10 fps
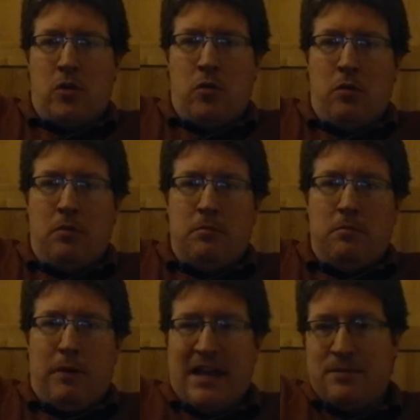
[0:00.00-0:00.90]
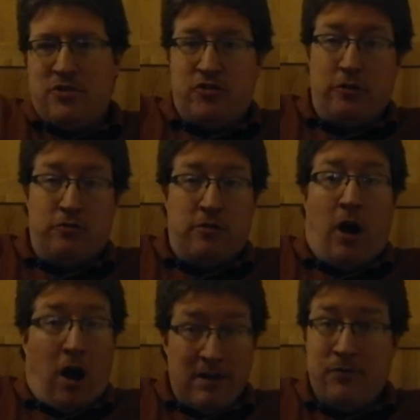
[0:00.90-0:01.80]
who play them as children
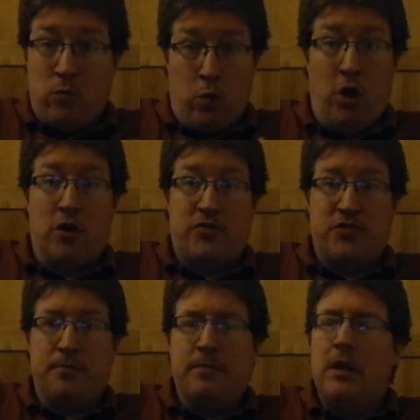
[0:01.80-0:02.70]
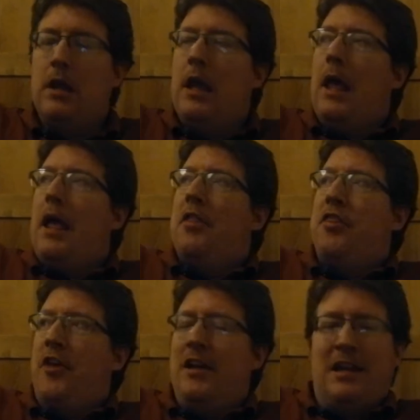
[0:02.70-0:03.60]
are even worse.
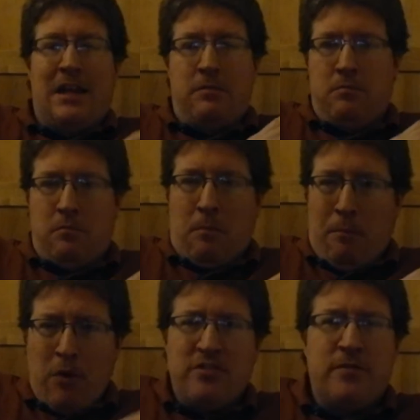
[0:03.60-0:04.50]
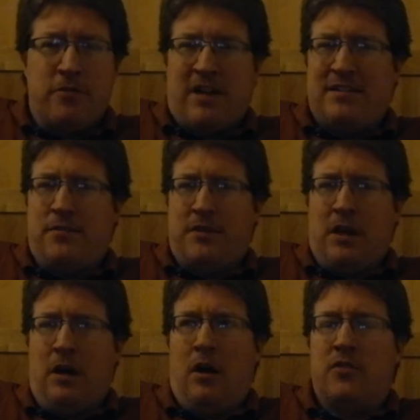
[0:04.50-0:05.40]
Thirdly, most of the rest of the
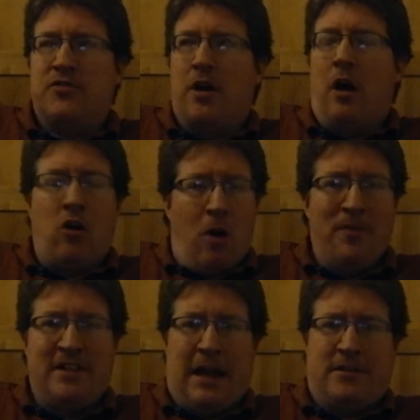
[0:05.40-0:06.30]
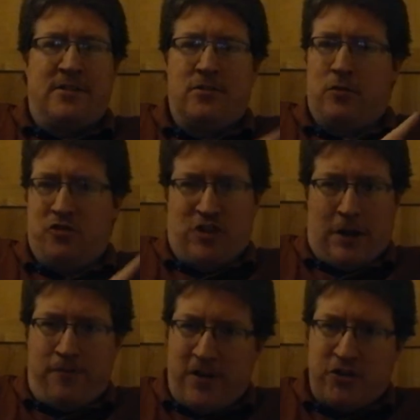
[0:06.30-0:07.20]
cast are comedy actors. You've got
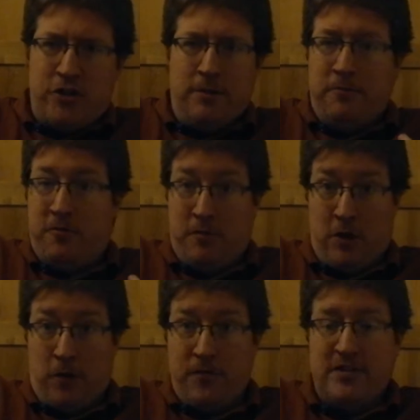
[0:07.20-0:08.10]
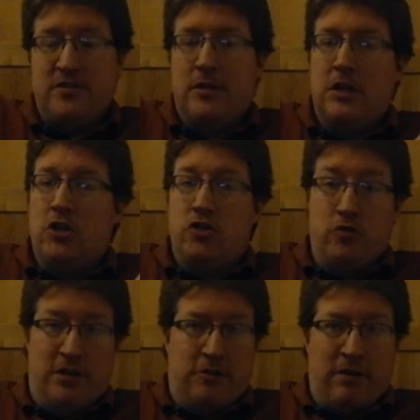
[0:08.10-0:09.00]
Jenna Fischer from The Office,
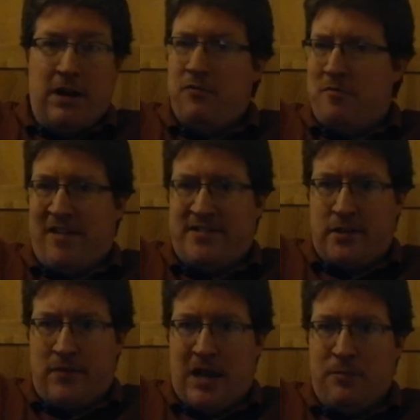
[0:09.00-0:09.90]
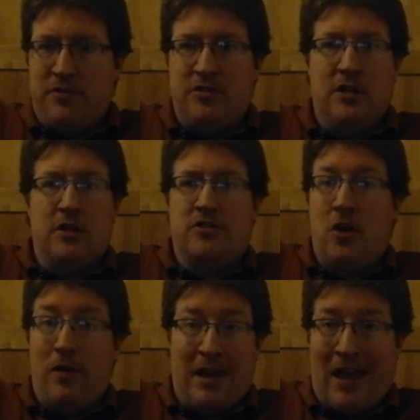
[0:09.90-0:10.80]
Judy Greer from Arrested Development,
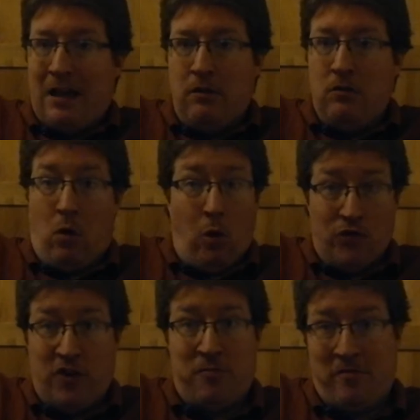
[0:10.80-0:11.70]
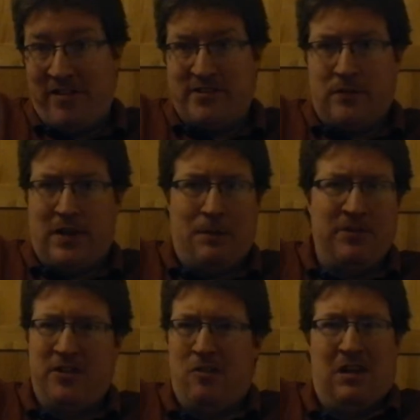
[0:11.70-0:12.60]
Tony Hale, also from Arrested
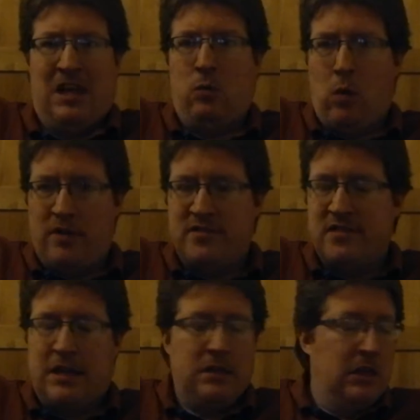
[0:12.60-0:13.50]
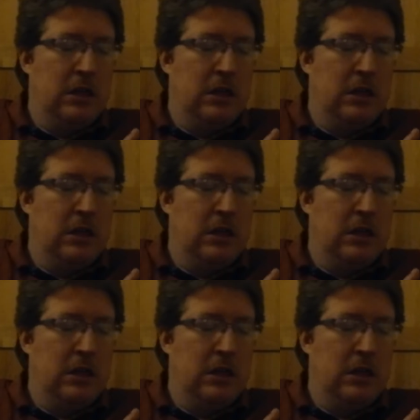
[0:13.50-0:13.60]
Development and only in one scene,